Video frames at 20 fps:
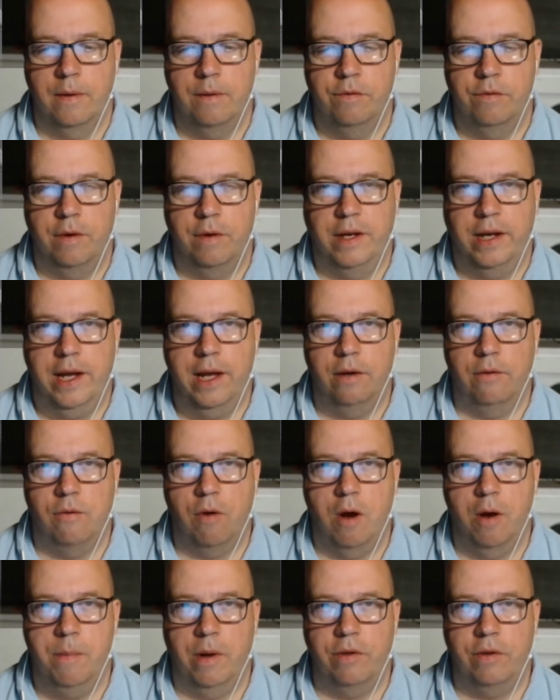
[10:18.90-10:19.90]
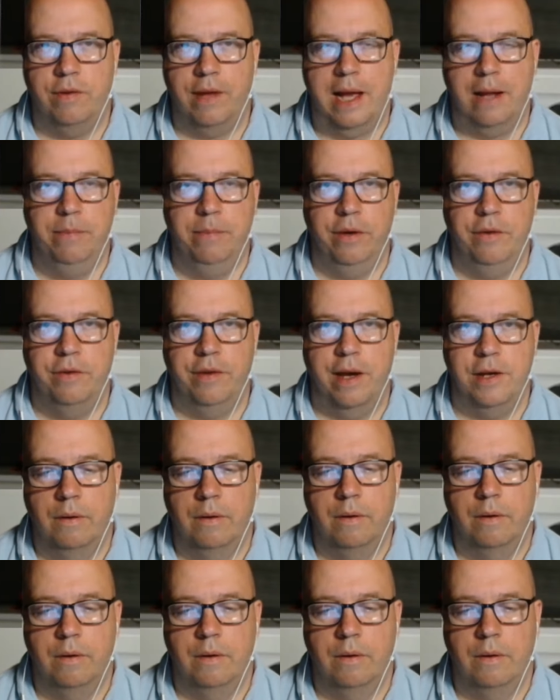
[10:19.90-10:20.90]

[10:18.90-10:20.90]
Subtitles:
The killer robots and mutations.